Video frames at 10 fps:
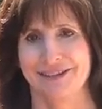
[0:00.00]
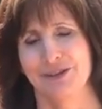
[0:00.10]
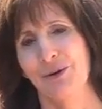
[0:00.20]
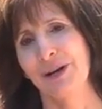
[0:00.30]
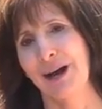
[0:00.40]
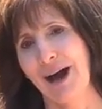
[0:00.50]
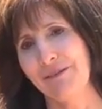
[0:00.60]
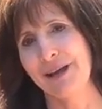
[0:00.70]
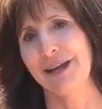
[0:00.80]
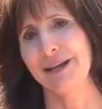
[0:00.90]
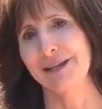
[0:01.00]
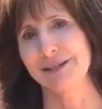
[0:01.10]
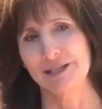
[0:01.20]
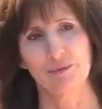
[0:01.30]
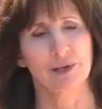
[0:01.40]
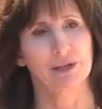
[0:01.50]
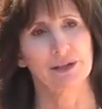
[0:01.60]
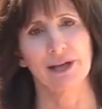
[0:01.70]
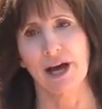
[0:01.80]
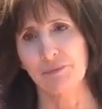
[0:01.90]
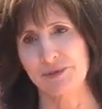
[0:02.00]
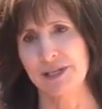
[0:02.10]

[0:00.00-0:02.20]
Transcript: So agave is typically up